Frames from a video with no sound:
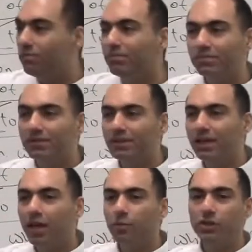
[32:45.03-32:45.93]
them,
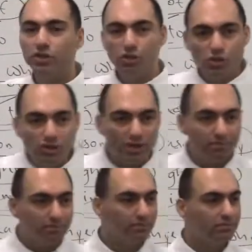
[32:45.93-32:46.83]
when you use
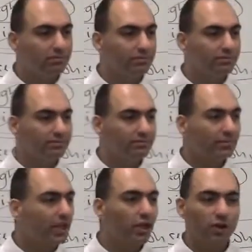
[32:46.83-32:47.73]
them,
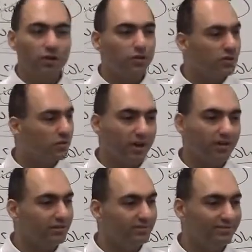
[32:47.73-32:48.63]
you don't use them right.